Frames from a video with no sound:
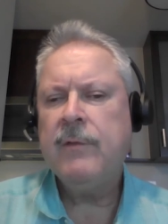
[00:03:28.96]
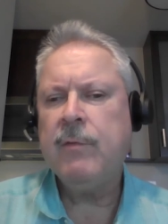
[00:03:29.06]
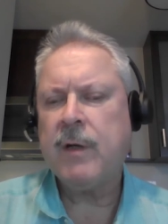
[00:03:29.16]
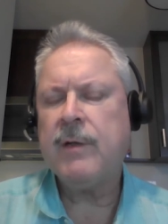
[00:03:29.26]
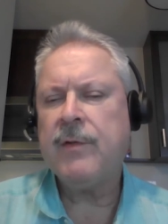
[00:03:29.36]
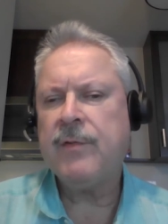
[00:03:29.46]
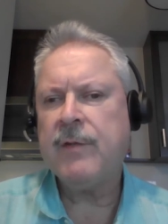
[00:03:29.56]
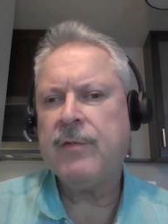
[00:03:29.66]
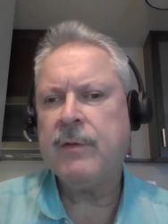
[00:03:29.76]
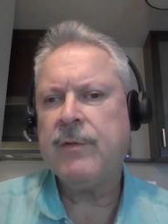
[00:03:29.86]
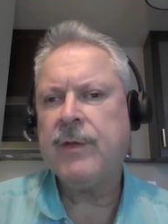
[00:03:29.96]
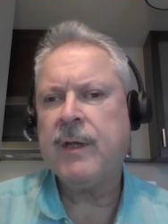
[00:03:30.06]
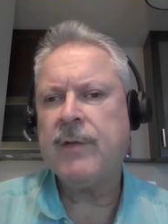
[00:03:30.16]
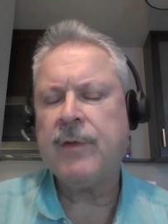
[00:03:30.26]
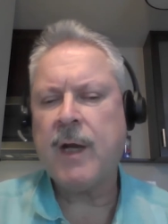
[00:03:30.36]
to organizations.
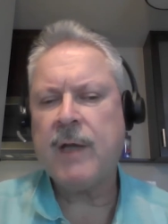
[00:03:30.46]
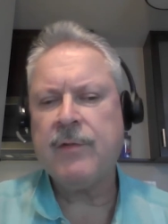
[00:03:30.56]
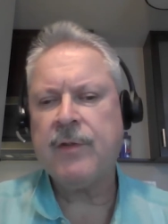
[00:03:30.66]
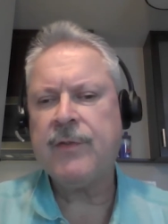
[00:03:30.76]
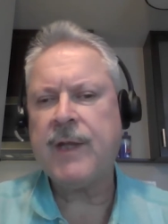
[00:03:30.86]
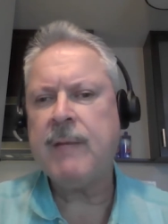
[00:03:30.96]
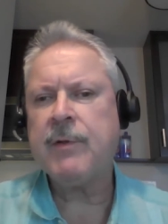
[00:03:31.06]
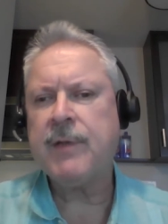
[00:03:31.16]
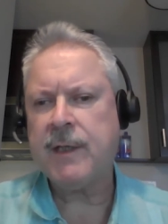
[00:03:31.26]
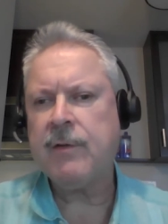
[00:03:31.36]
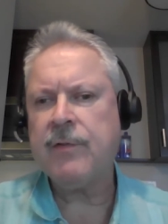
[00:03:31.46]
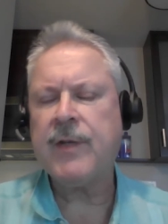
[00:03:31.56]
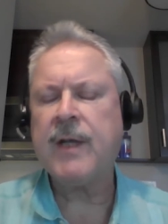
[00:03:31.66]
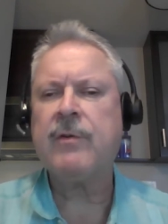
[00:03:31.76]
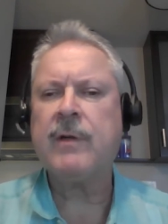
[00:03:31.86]
And it's not just a particular
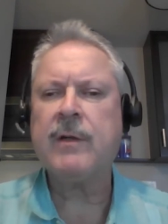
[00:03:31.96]
sector.